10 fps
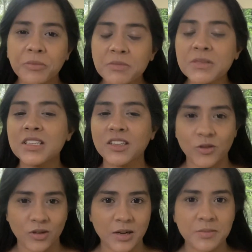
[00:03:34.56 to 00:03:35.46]
Optimistic
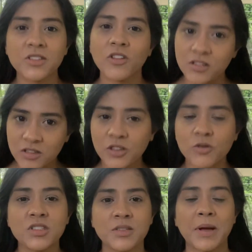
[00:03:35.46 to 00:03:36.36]
rollups are also
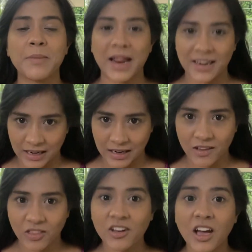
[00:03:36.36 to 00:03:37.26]
used by Matic,
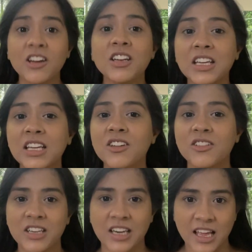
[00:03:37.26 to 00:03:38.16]
the current
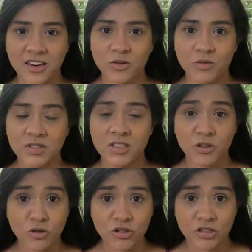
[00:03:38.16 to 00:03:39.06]
leader in layer 2
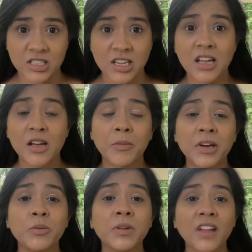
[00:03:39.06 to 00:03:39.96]
solutions,
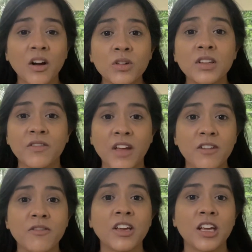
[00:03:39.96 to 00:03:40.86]
but without the
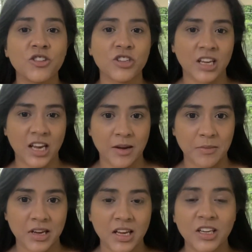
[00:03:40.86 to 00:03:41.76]
verification
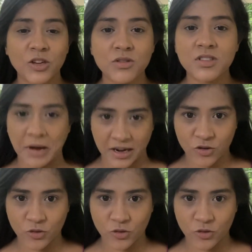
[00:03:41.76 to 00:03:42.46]
game used by